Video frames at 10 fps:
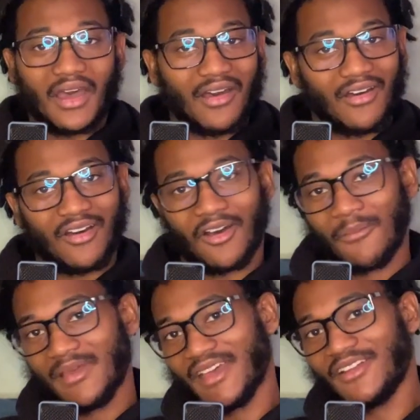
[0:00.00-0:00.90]
Oh
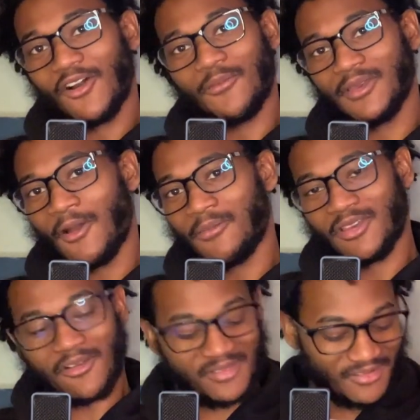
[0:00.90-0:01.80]
man,
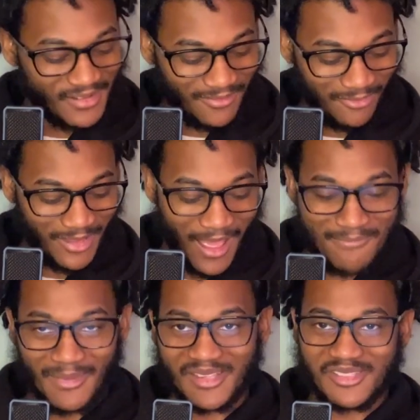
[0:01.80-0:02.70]
Obi. I
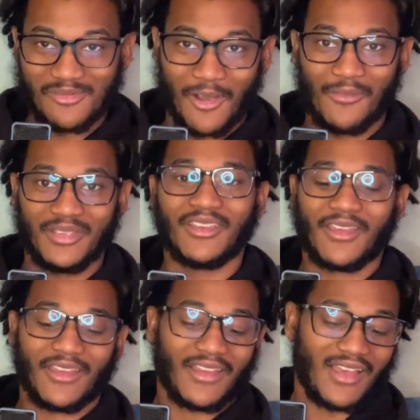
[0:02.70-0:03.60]
miss you, Obi.
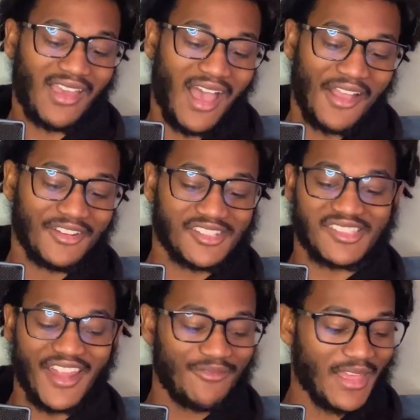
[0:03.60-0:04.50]
I
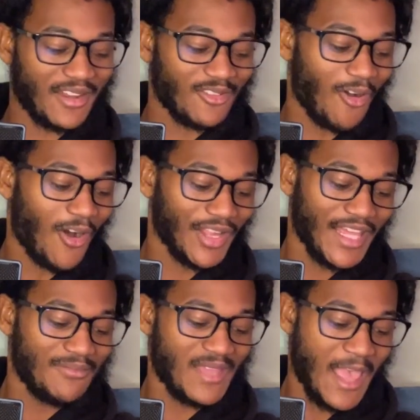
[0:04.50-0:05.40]
understand we had an all
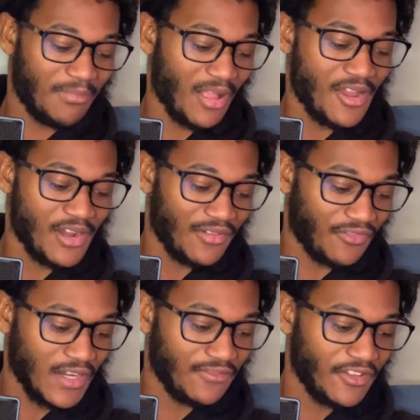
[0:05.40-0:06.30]
NBA player in
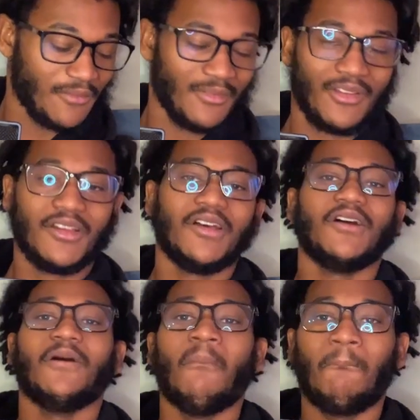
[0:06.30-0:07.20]
front of him,
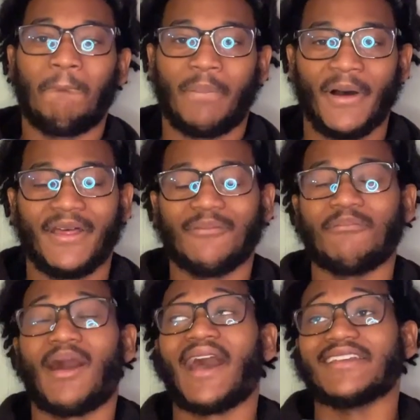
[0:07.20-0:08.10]
but
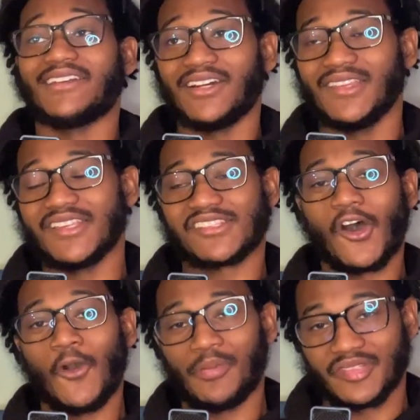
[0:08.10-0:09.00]
my goodness,
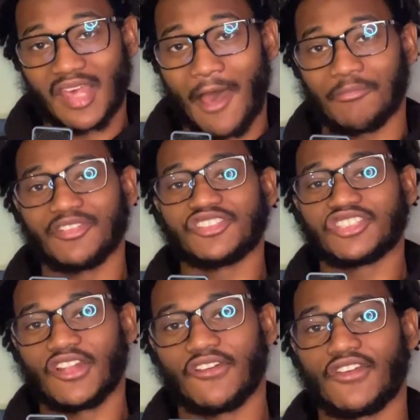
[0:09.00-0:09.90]
Obi Toppin
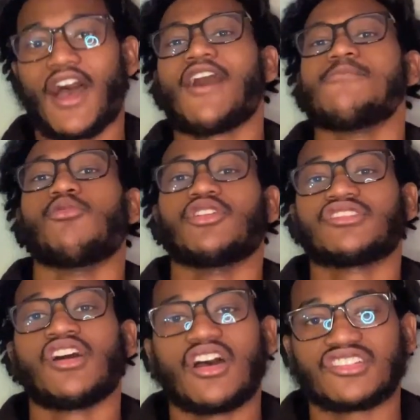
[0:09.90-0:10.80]
should have gotten more
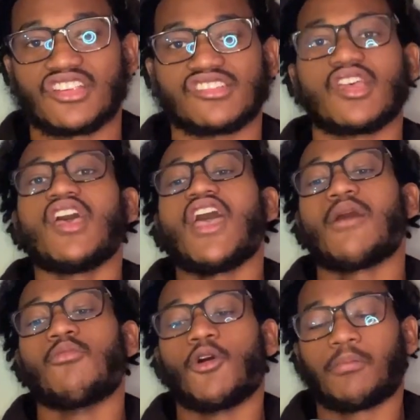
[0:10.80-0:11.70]
touches
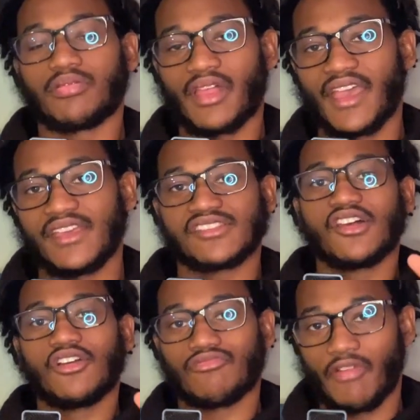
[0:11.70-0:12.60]
and more plays
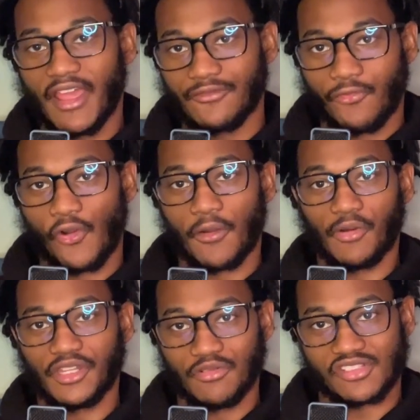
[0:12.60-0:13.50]
ran for him when
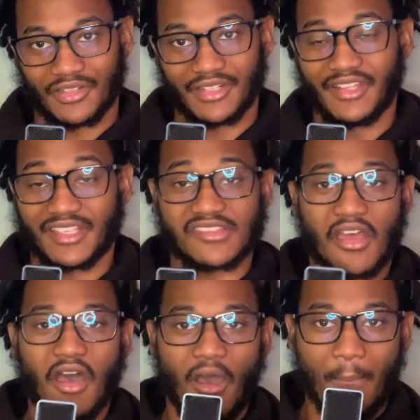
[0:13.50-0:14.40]
he was Knicks.
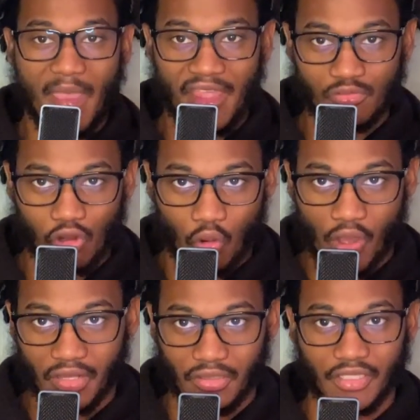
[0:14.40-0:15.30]
Emmanuel
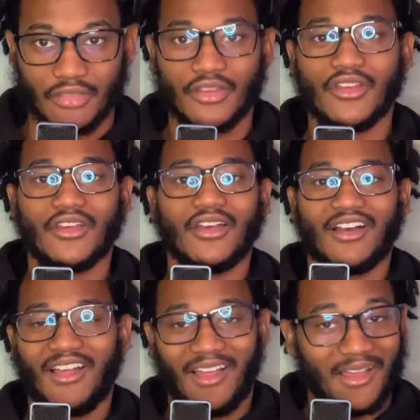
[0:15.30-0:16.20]
Quickly.
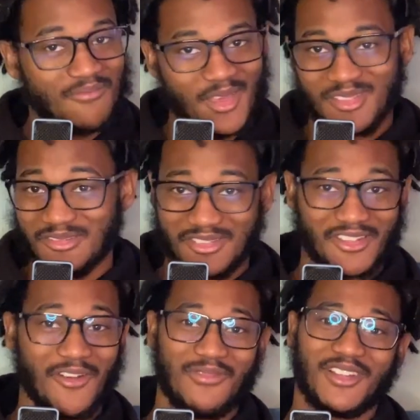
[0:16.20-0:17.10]
I miss you
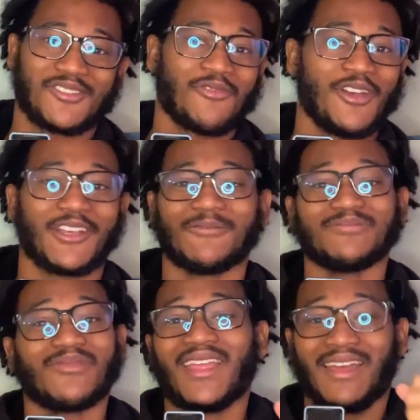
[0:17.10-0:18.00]
so much, Quick.
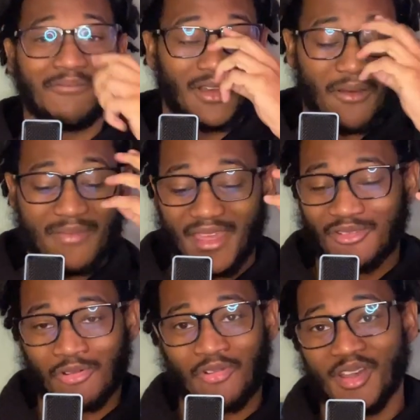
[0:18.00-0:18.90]
But
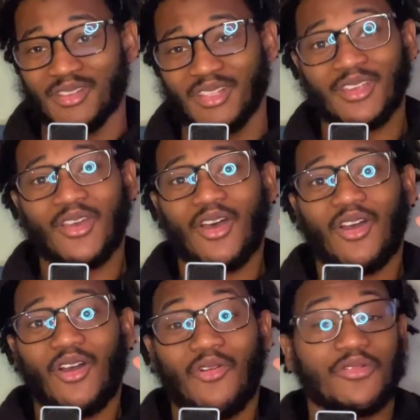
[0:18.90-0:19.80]
Emmanuel Quickly
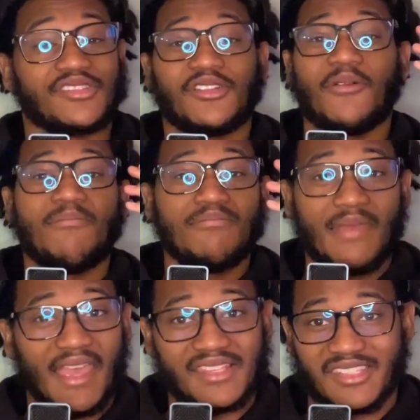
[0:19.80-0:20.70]
was an
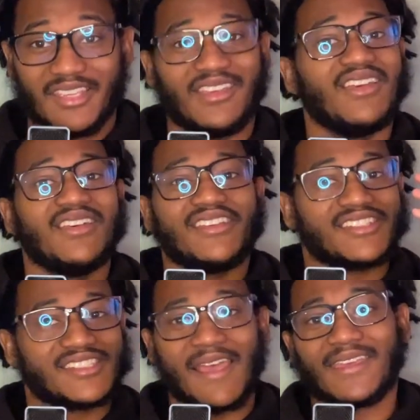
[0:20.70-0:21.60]
amazing
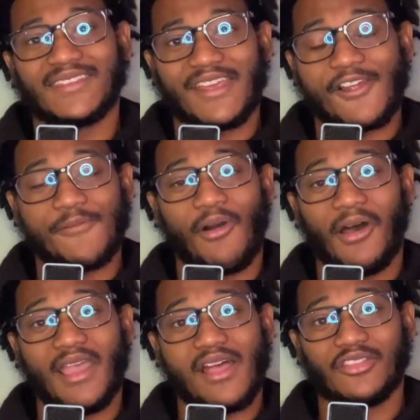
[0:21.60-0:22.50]
secondary ball
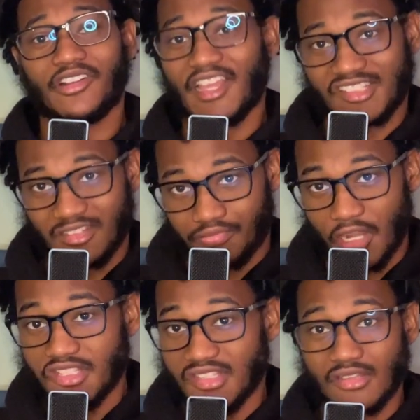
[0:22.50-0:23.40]
handler next to
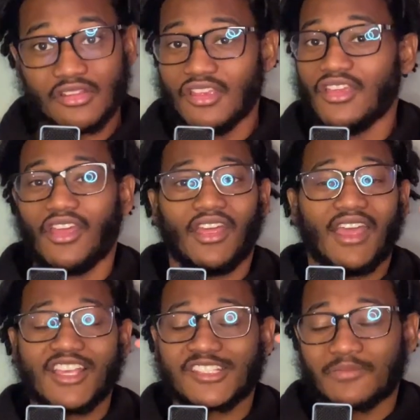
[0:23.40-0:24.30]
Brunson,
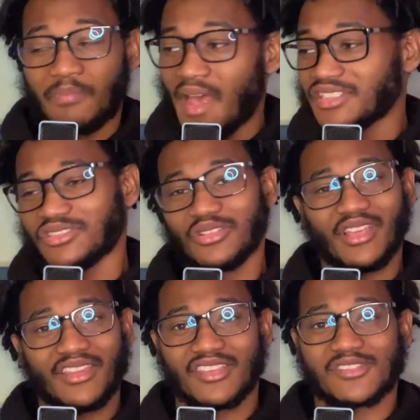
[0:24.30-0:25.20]
especially
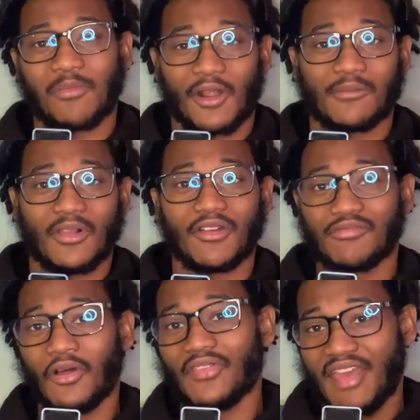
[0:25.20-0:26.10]
in the spark plug
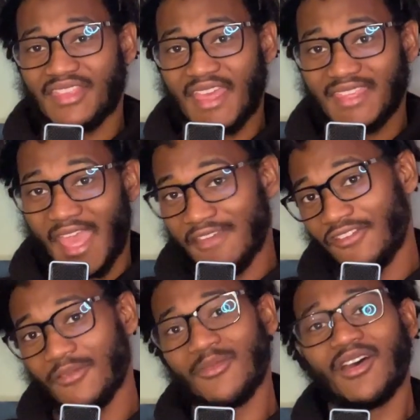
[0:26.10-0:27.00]
role that they gave him.